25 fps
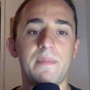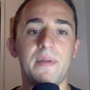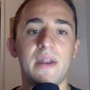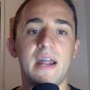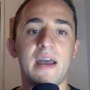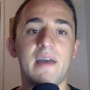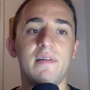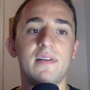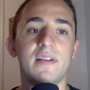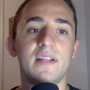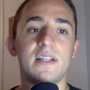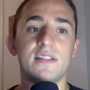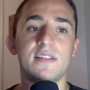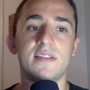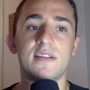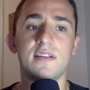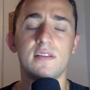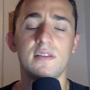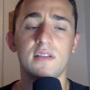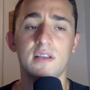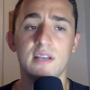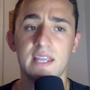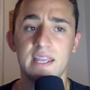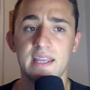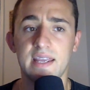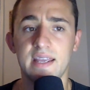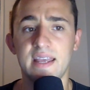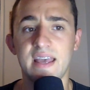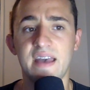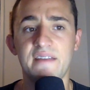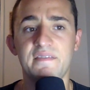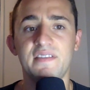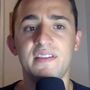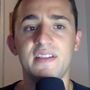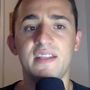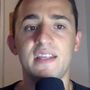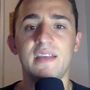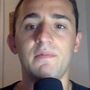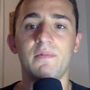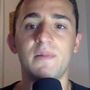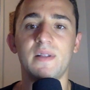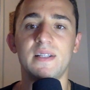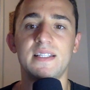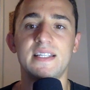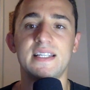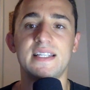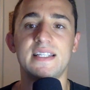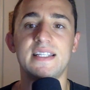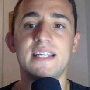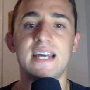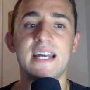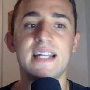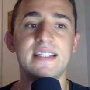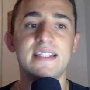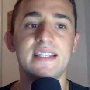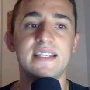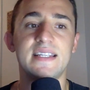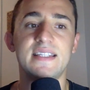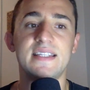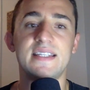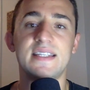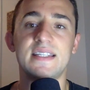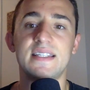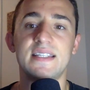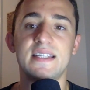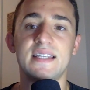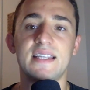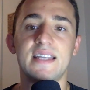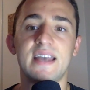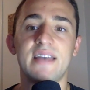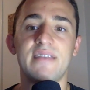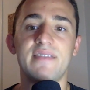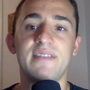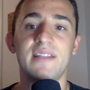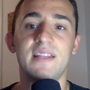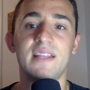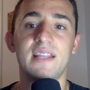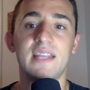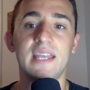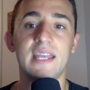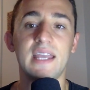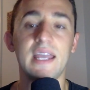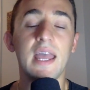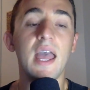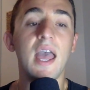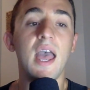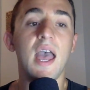but I would consider looking at Kevin Lee wins inside distance and Kevin Lee